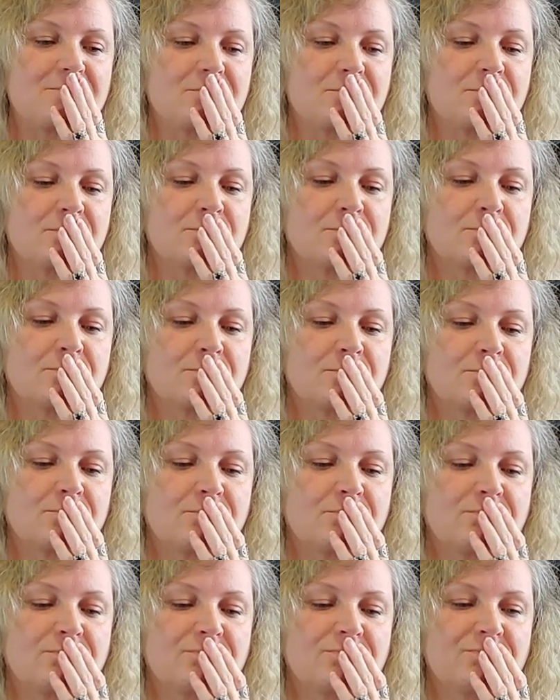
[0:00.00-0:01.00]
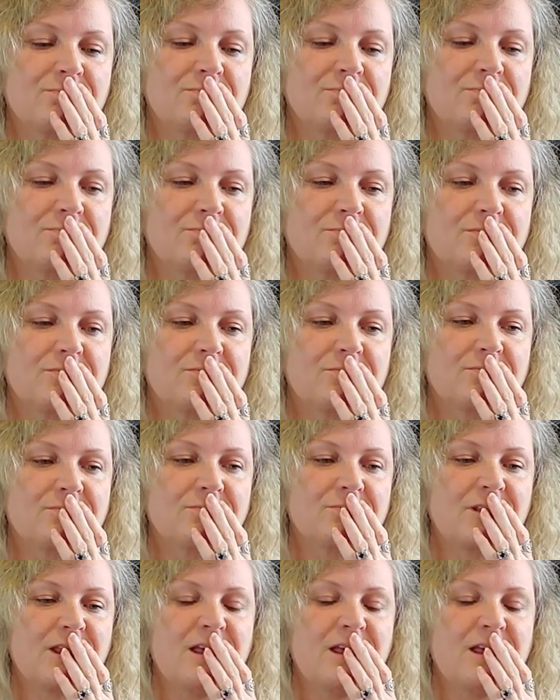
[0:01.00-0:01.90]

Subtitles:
[no speech]